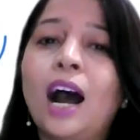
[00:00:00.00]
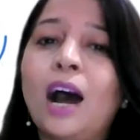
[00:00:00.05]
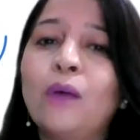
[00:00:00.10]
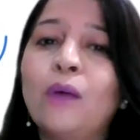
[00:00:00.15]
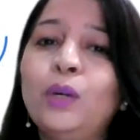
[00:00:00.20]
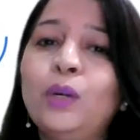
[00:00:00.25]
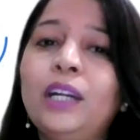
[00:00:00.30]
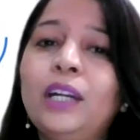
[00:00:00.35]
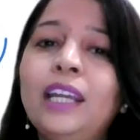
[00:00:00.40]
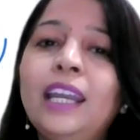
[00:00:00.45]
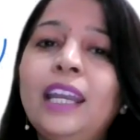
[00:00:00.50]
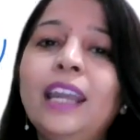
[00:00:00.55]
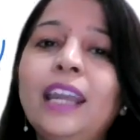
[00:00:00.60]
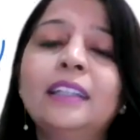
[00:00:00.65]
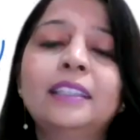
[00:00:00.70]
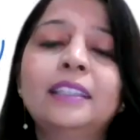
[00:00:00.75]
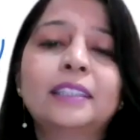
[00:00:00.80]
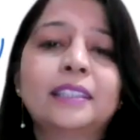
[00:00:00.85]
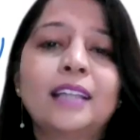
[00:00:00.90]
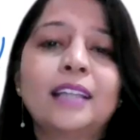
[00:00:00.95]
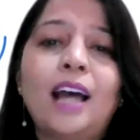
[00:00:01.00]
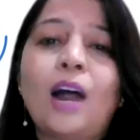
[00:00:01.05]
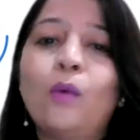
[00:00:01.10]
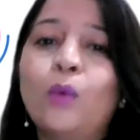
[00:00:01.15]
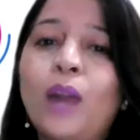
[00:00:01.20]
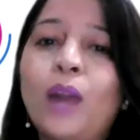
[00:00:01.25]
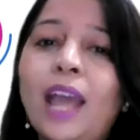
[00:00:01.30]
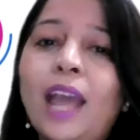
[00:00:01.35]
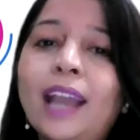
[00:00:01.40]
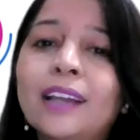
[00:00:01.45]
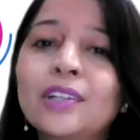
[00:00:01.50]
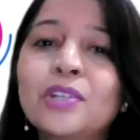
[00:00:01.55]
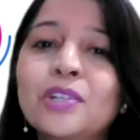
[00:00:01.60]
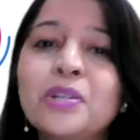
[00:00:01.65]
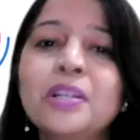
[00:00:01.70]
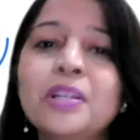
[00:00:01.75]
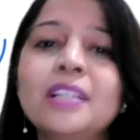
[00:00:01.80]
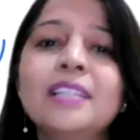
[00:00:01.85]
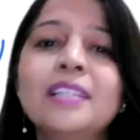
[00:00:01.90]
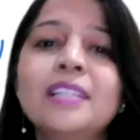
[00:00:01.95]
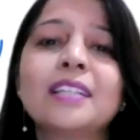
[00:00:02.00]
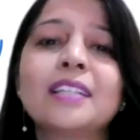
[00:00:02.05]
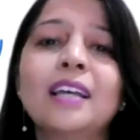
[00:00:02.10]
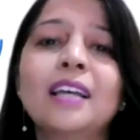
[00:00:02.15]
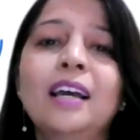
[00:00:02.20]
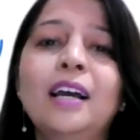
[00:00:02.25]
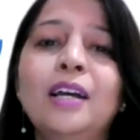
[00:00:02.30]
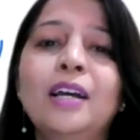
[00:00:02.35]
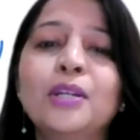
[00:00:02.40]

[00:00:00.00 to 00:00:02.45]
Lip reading: our deeds, our actions